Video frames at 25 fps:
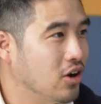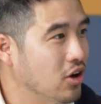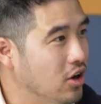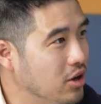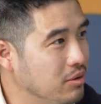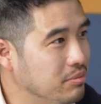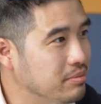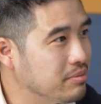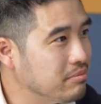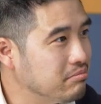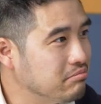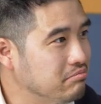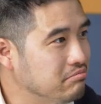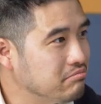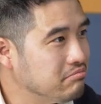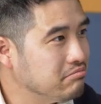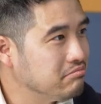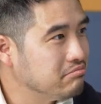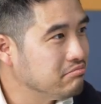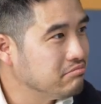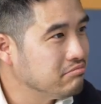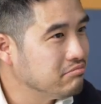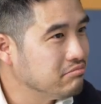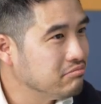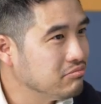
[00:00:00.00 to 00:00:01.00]
hope
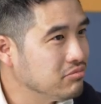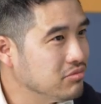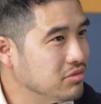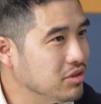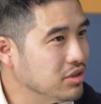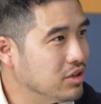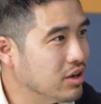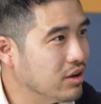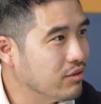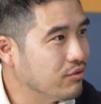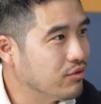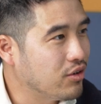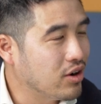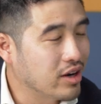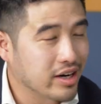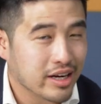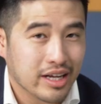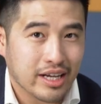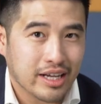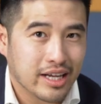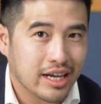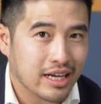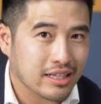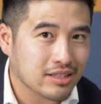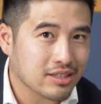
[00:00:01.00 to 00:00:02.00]
you don't find an
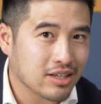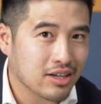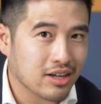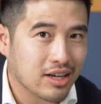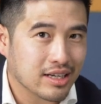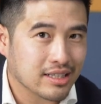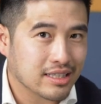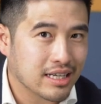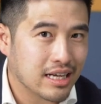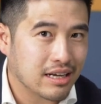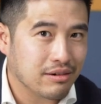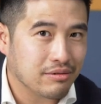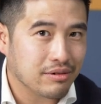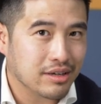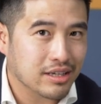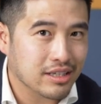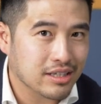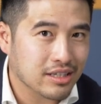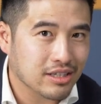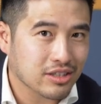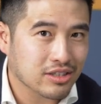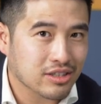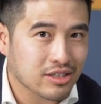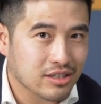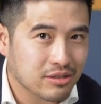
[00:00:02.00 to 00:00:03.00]
accountant like that where
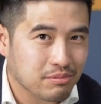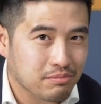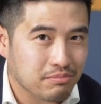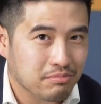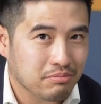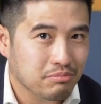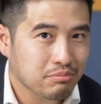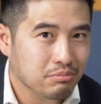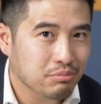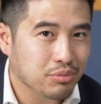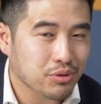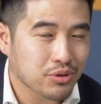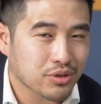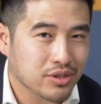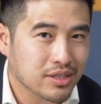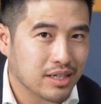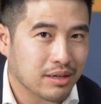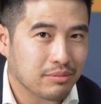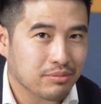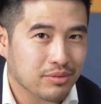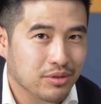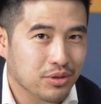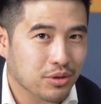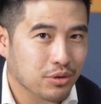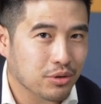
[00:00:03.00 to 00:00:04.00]
you can just boost
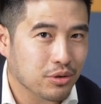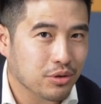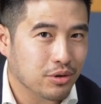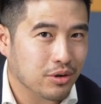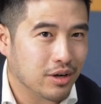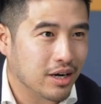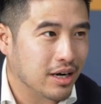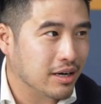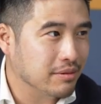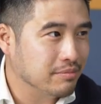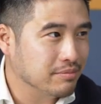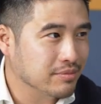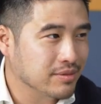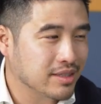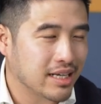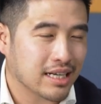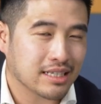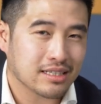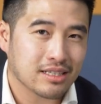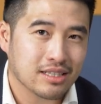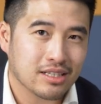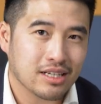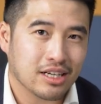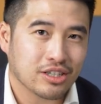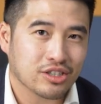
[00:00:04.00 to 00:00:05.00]
up your
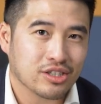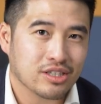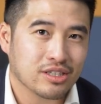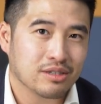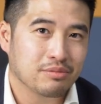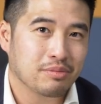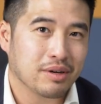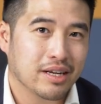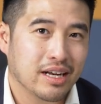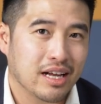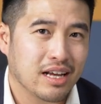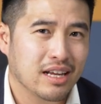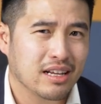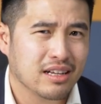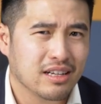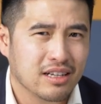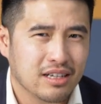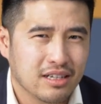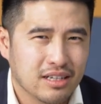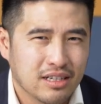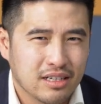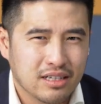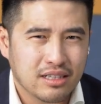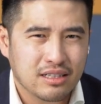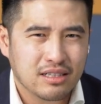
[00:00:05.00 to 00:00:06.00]
tax deductions by that.
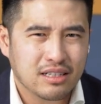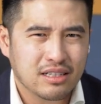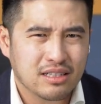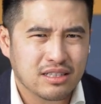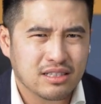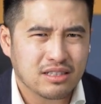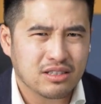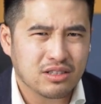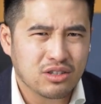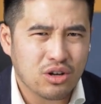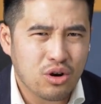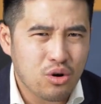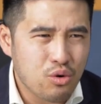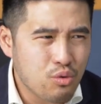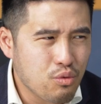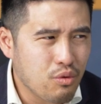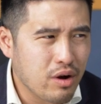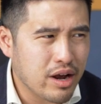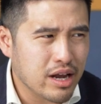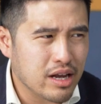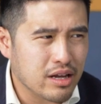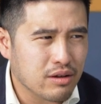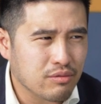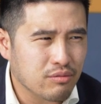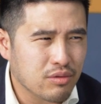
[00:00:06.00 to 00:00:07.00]
There's no
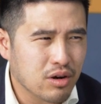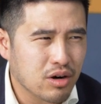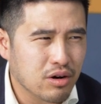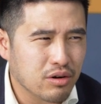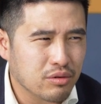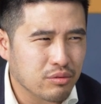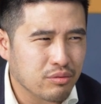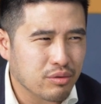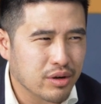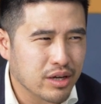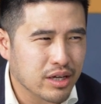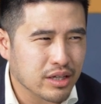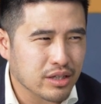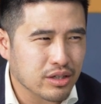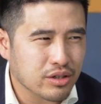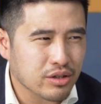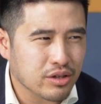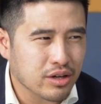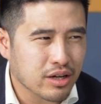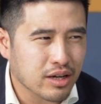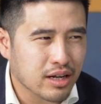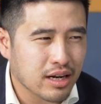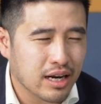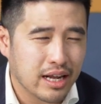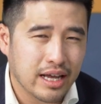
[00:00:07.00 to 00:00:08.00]
way in the world where you
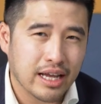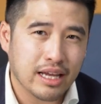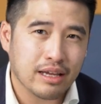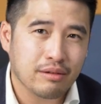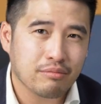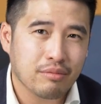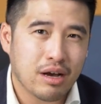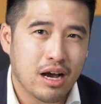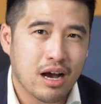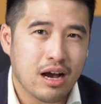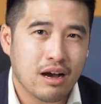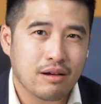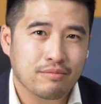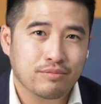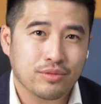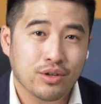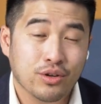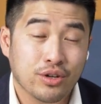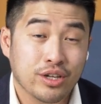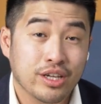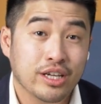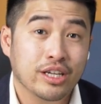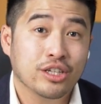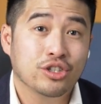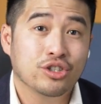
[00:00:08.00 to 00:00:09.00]
can claim your
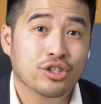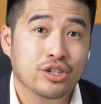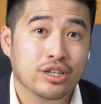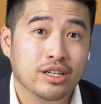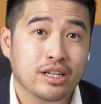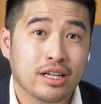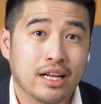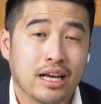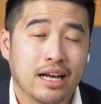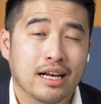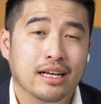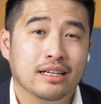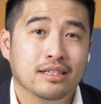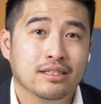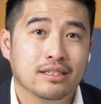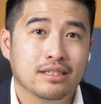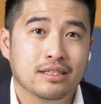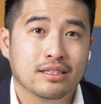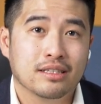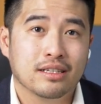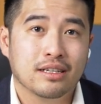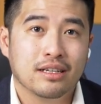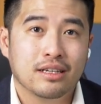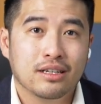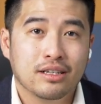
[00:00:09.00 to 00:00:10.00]
kitchen
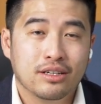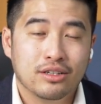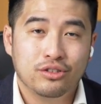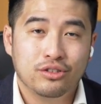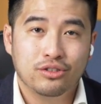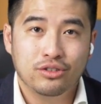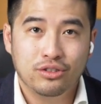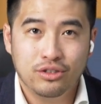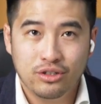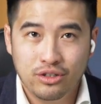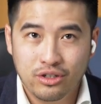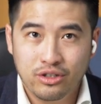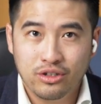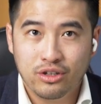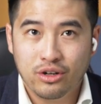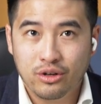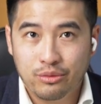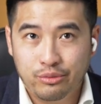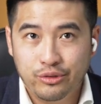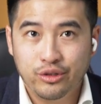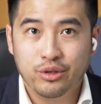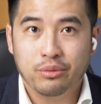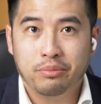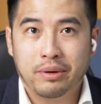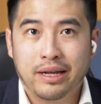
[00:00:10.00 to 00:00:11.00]
as, you know,
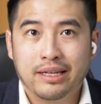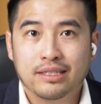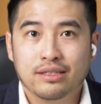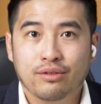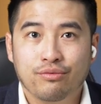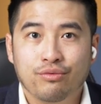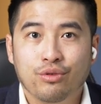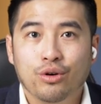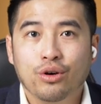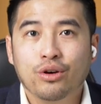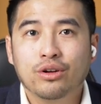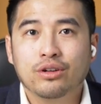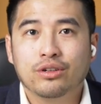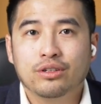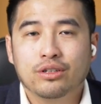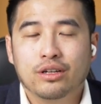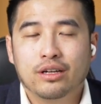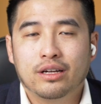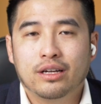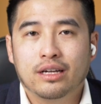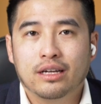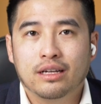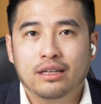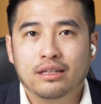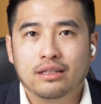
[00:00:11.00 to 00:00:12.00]
your place of work,
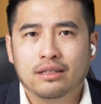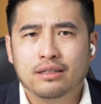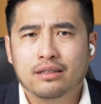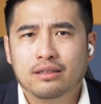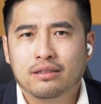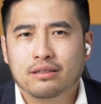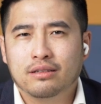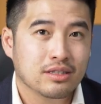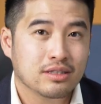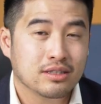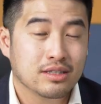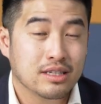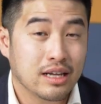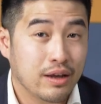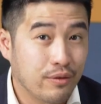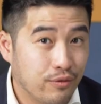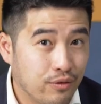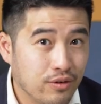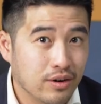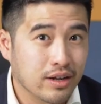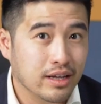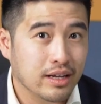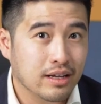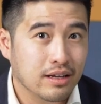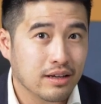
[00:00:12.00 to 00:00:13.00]
and
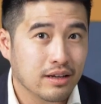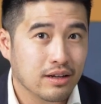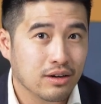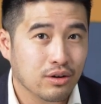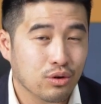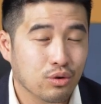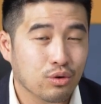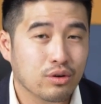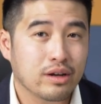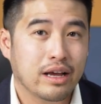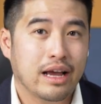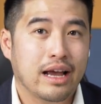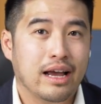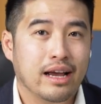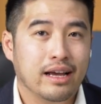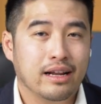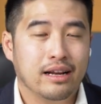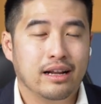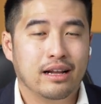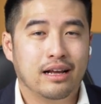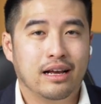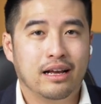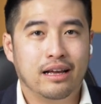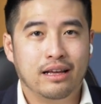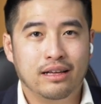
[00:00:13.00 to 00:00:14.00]
definitely look
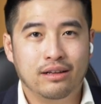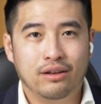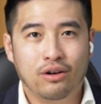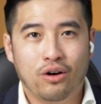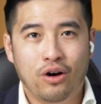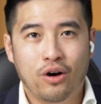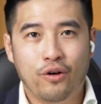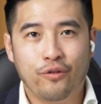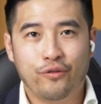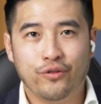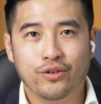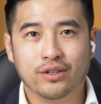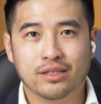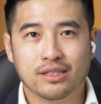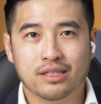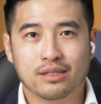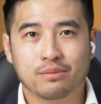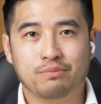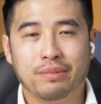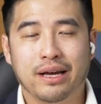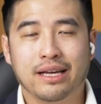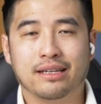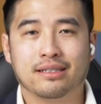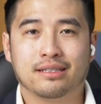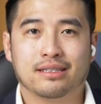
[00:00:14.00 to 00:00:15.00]
at a office
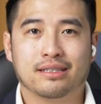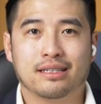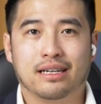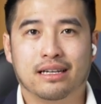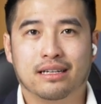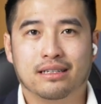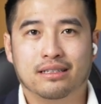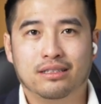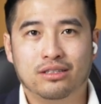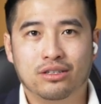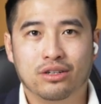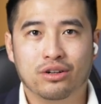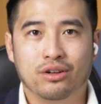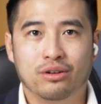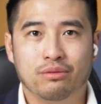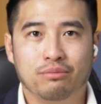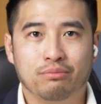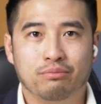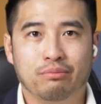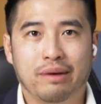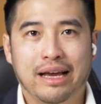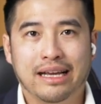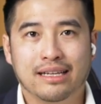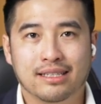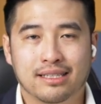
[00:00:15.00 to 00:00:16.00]
space that, you know,
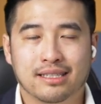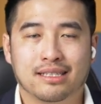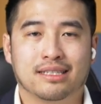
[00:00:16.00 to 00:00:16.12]
makes